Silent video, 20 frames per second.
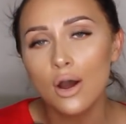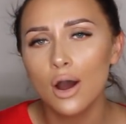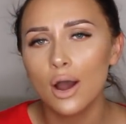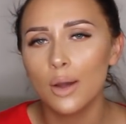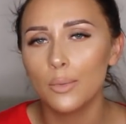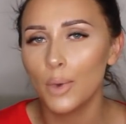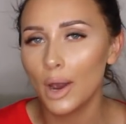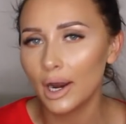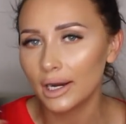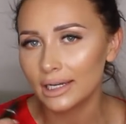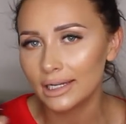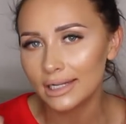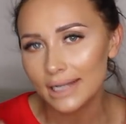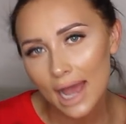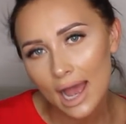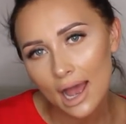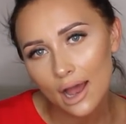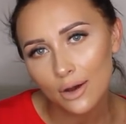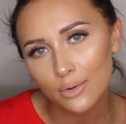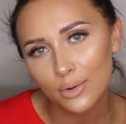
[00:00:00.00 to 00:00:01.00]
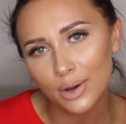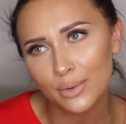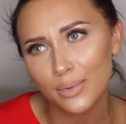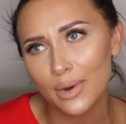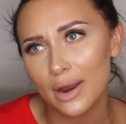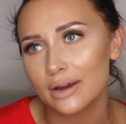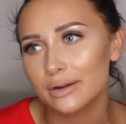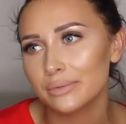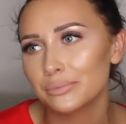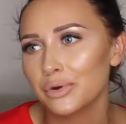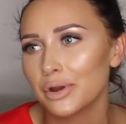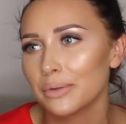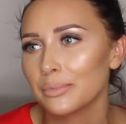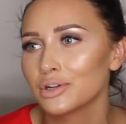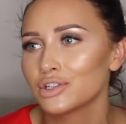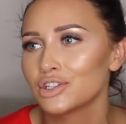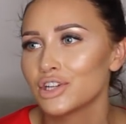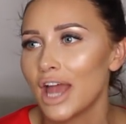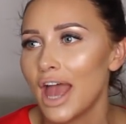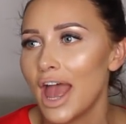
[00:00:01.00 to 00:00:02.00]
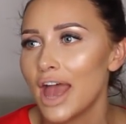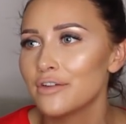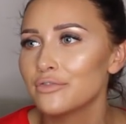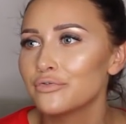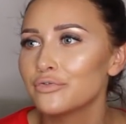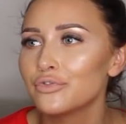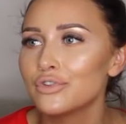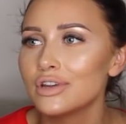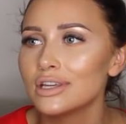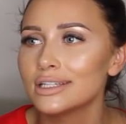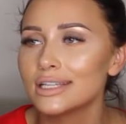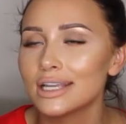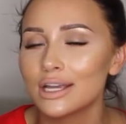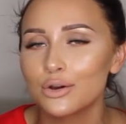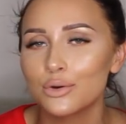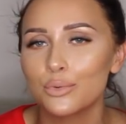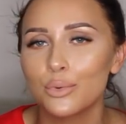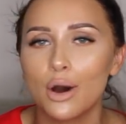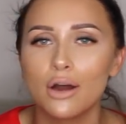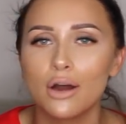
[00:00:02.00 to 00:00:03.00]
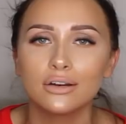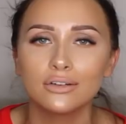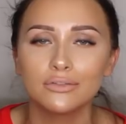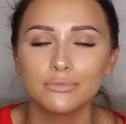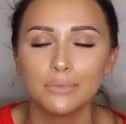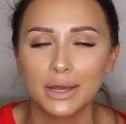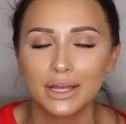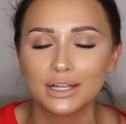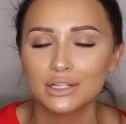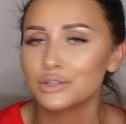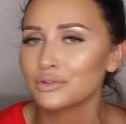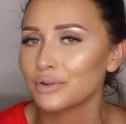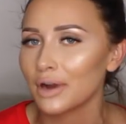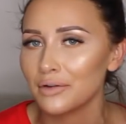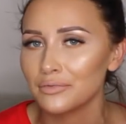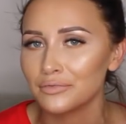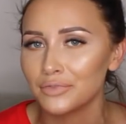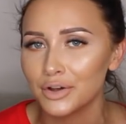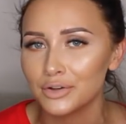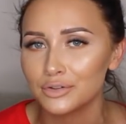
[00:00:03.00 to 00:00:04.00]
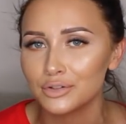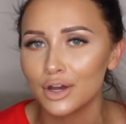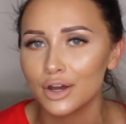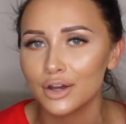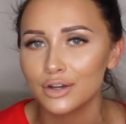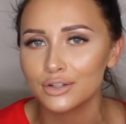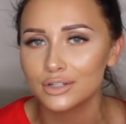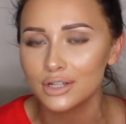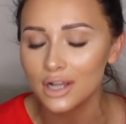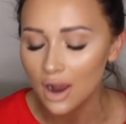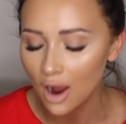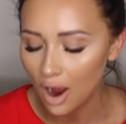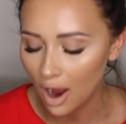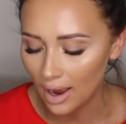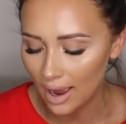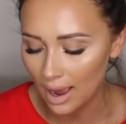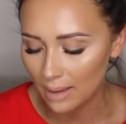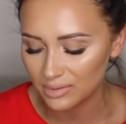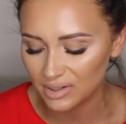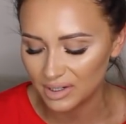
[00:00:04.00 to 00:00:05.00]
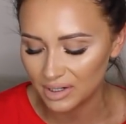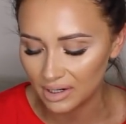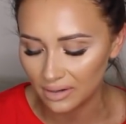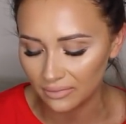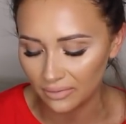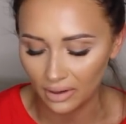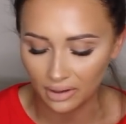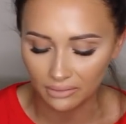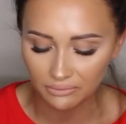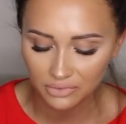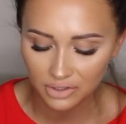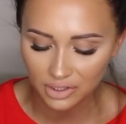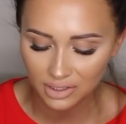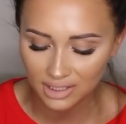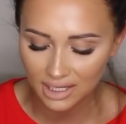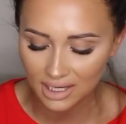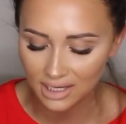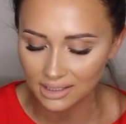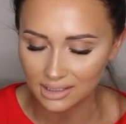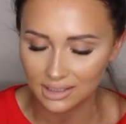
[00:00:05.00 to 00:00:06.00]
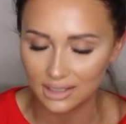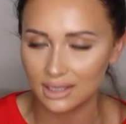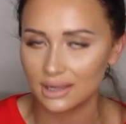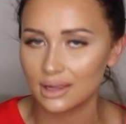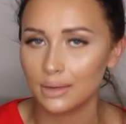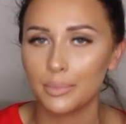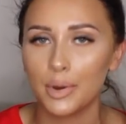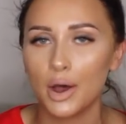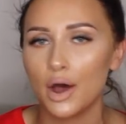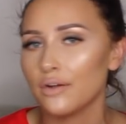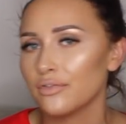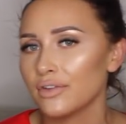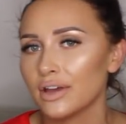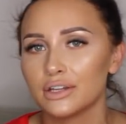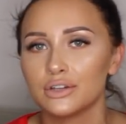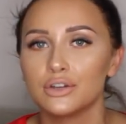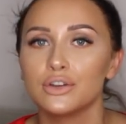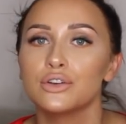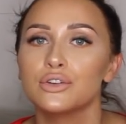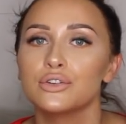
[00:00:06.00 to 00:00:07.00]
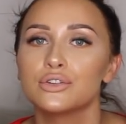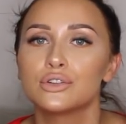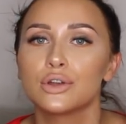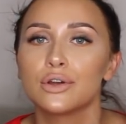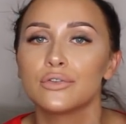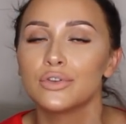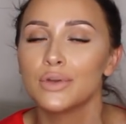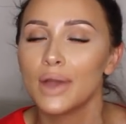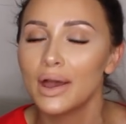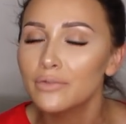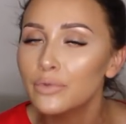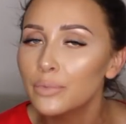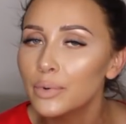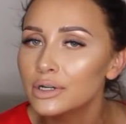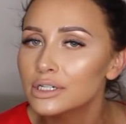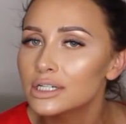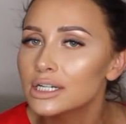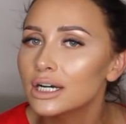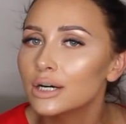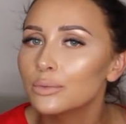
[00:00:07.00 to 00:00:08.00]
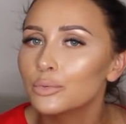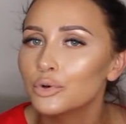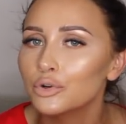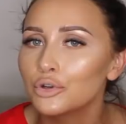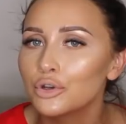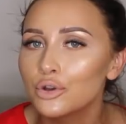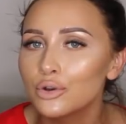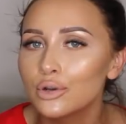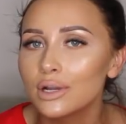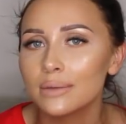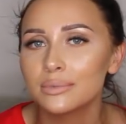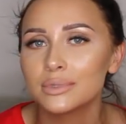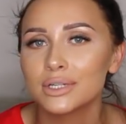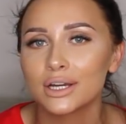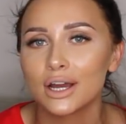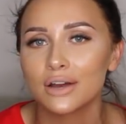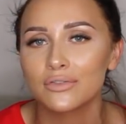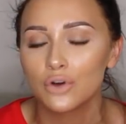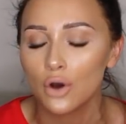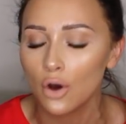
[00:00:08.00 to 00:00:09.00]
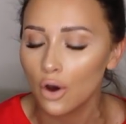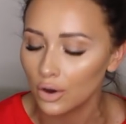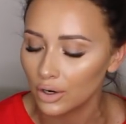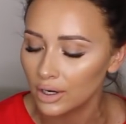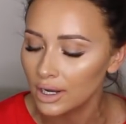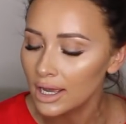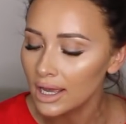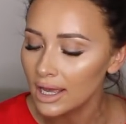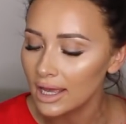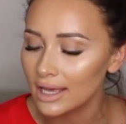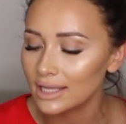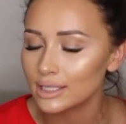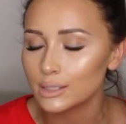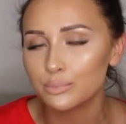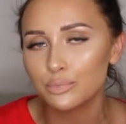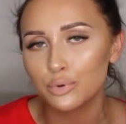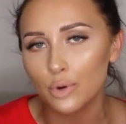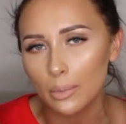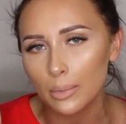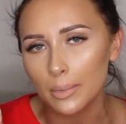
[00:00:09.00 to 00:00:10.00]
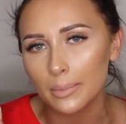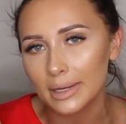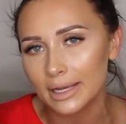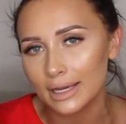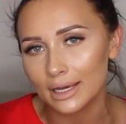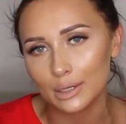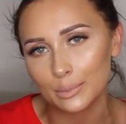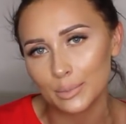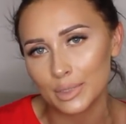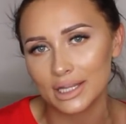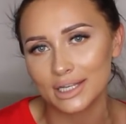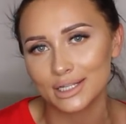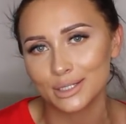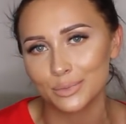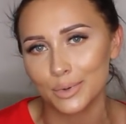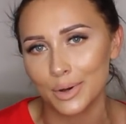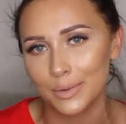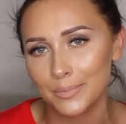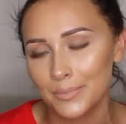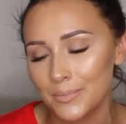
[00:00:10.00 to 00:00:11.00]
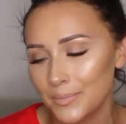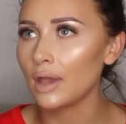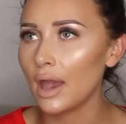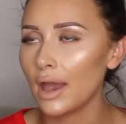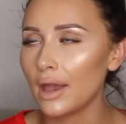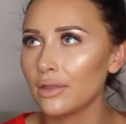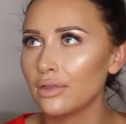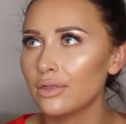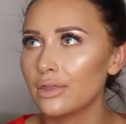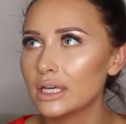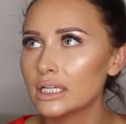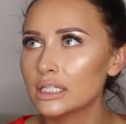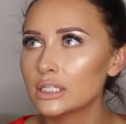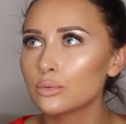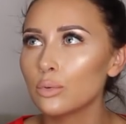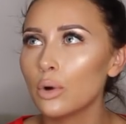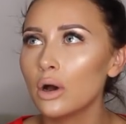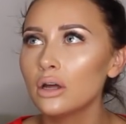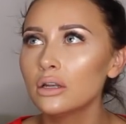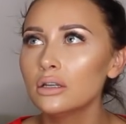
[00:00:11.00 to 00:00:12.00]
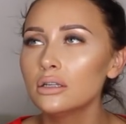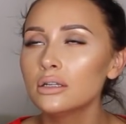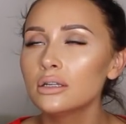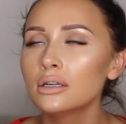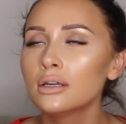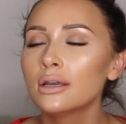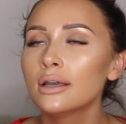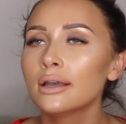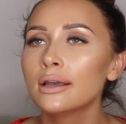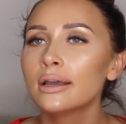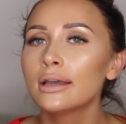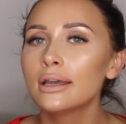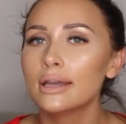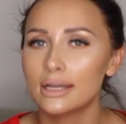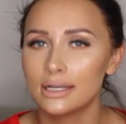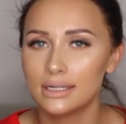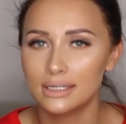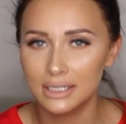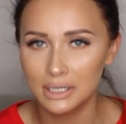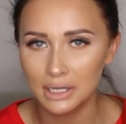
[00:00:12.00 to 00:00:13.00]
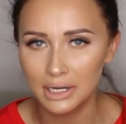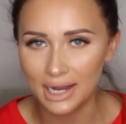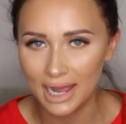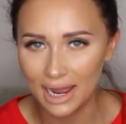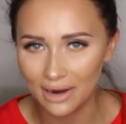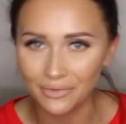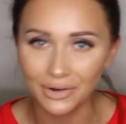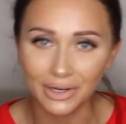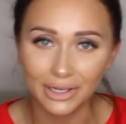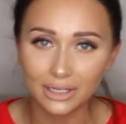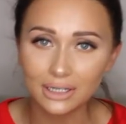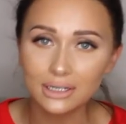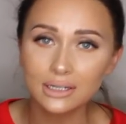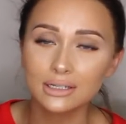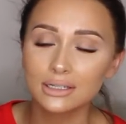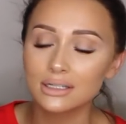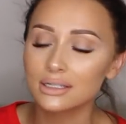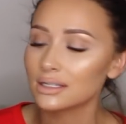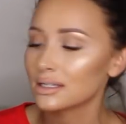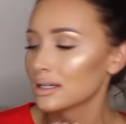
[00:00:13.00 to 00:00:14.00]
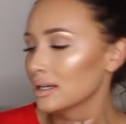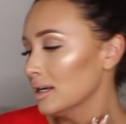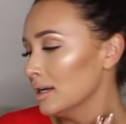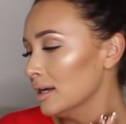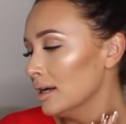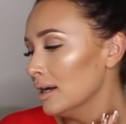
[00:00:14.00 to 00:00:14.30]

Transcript: I'm wearing it now. I wear it in pretty much every single of my Instagram photos. I absolutely love it. I just think it's like the perfect nude. So if you ever wonder what nude lipstick I've got on, it's probably going to be this one. Okay, this one is hilarious